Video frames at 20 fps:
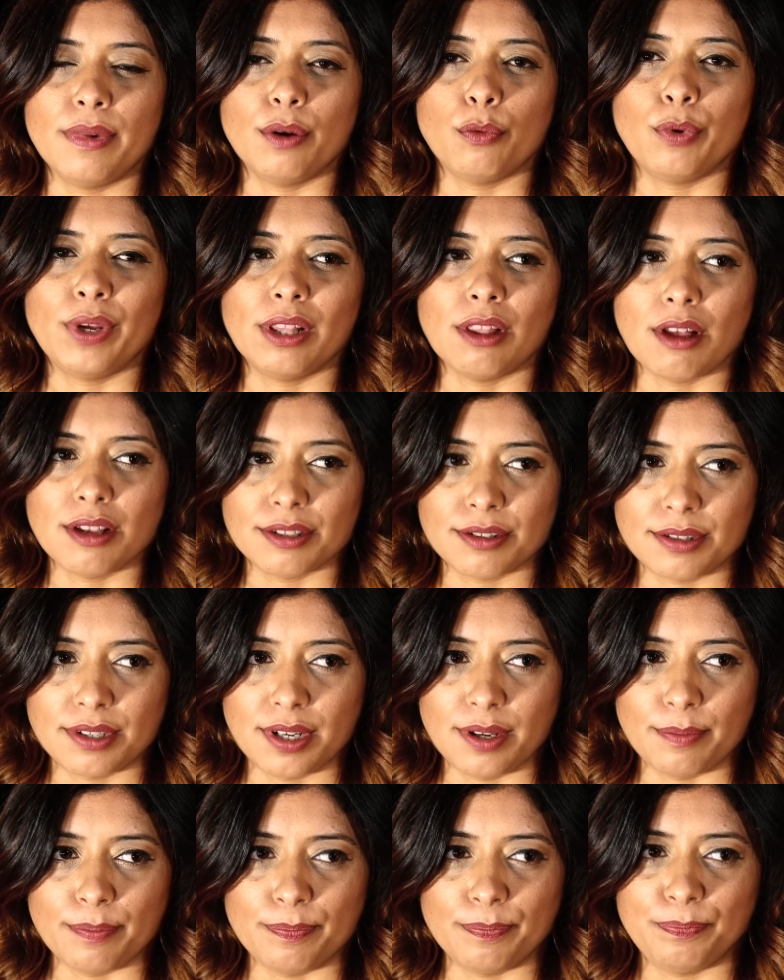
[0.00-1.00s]
we lost
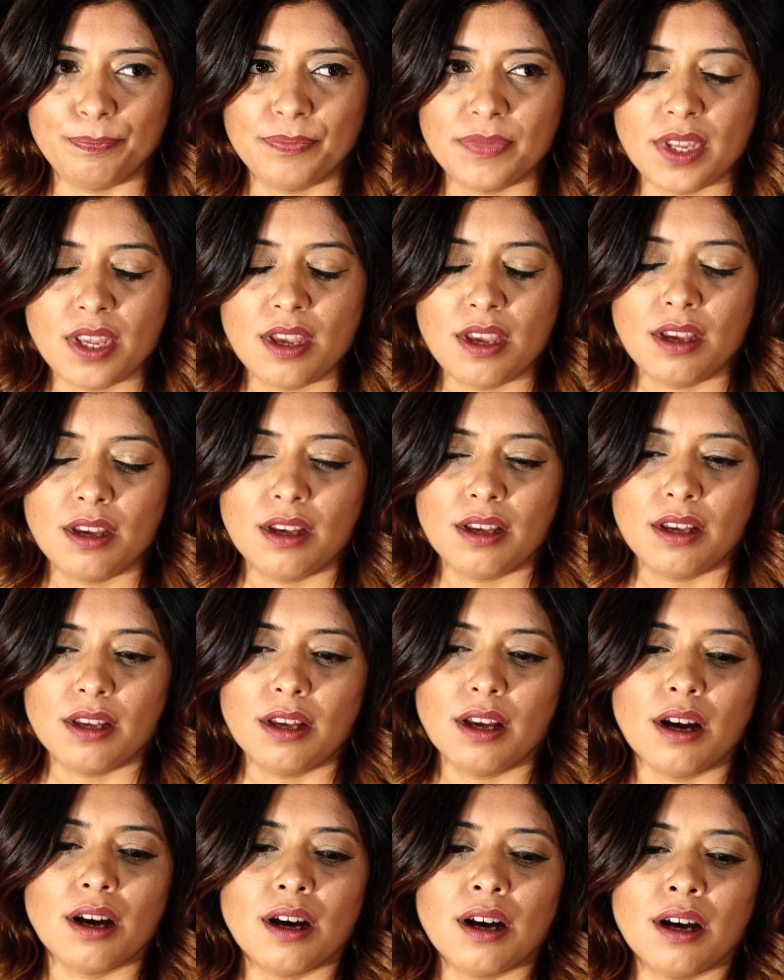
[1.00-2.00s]
him.
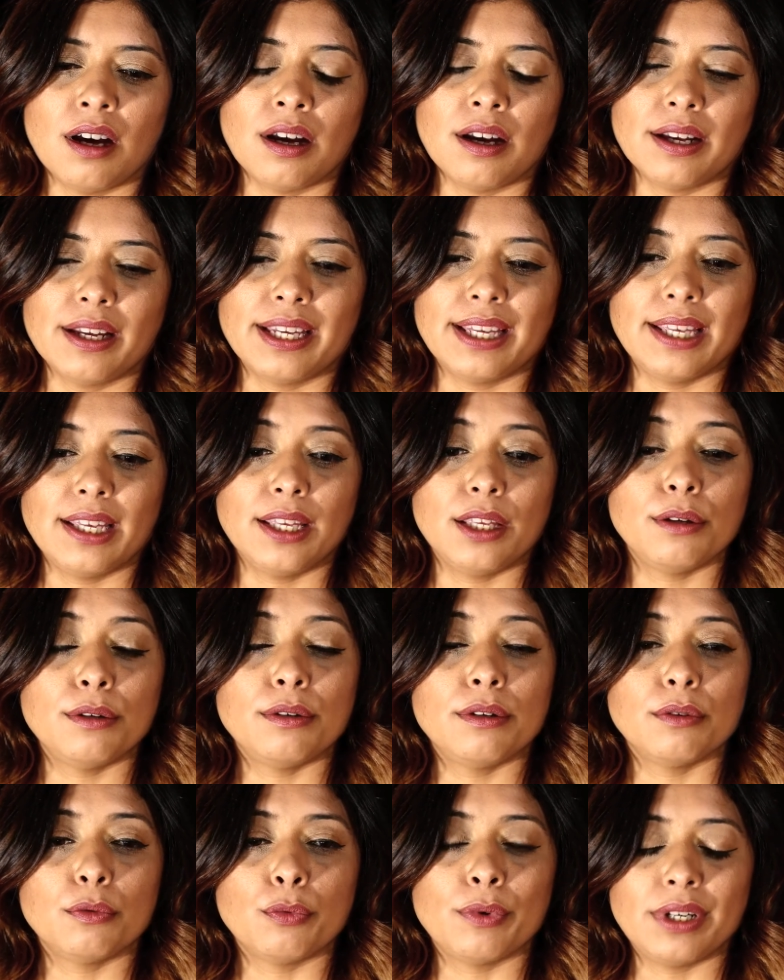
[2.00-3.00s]

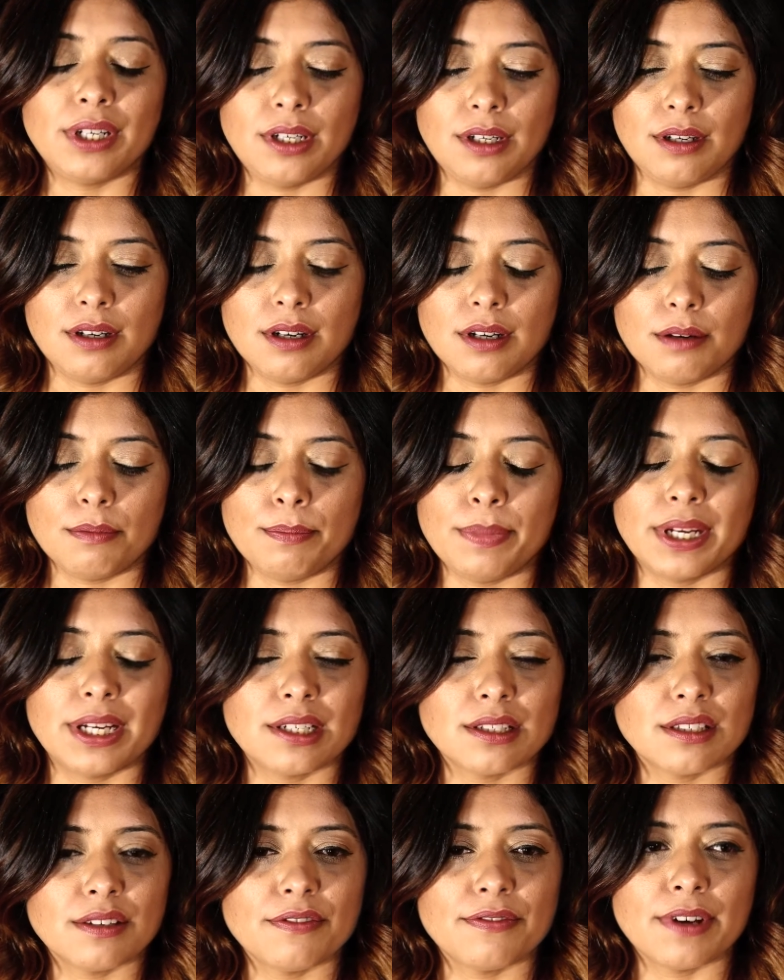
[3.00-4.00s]

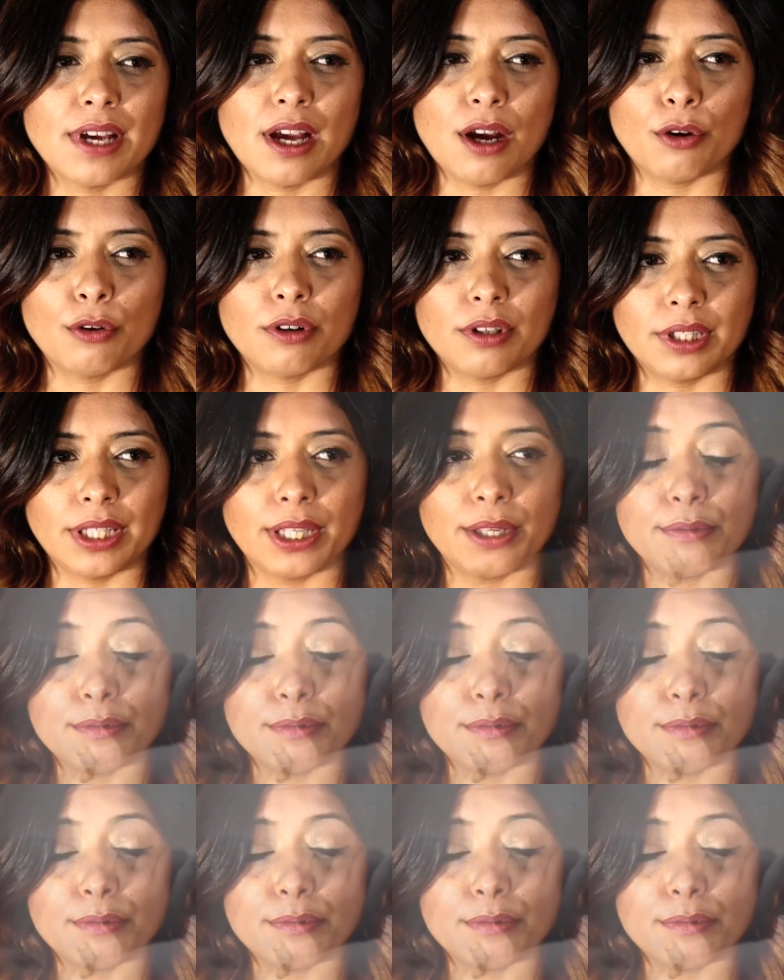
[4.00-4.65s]
Because of how early he